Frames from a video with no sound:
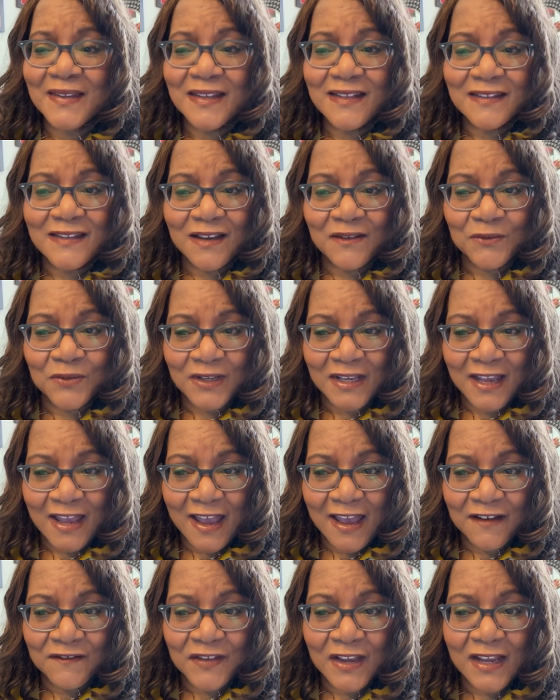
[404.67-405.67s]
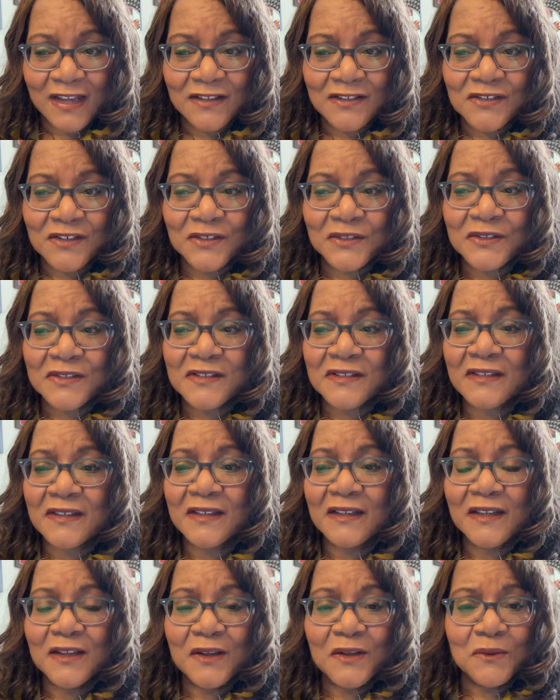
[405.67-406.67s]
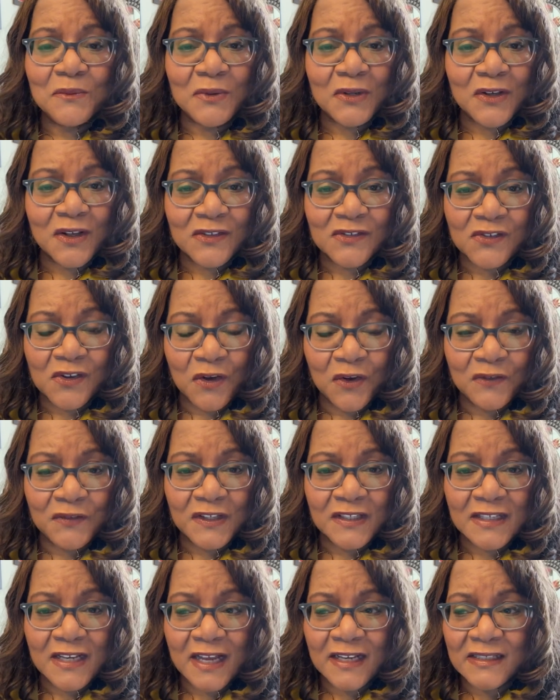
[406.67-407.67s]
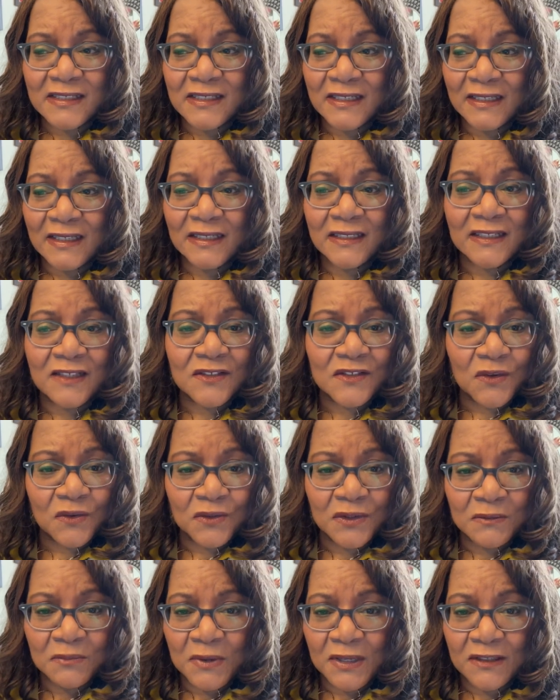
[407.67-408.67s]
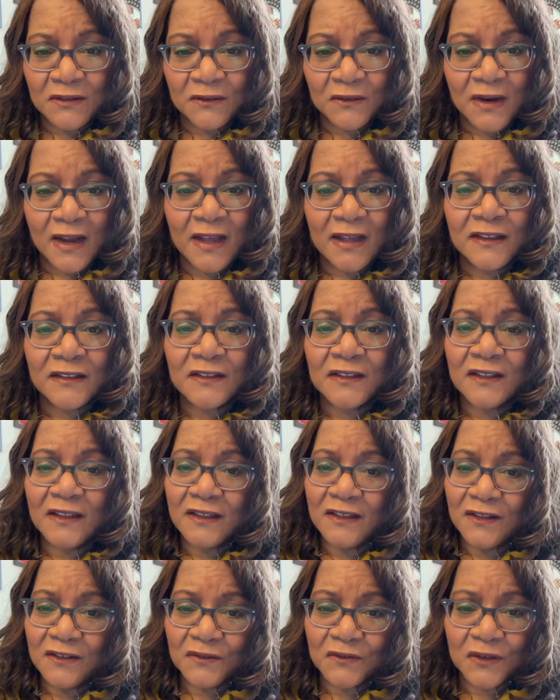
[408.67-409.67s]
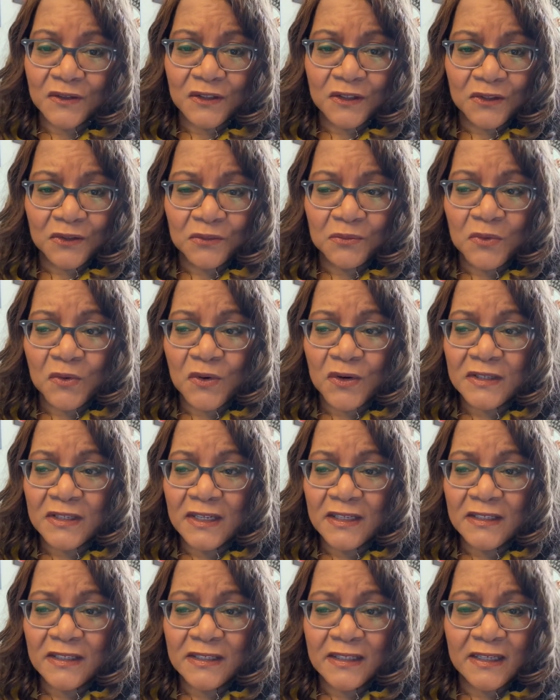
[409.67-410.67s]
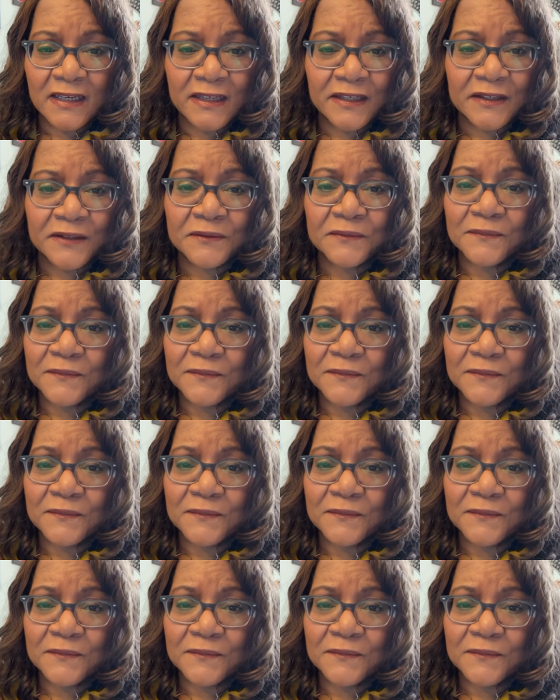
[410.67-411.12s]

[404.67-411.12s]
than we have answers because COVID nineteen has only been around for a little more than a year.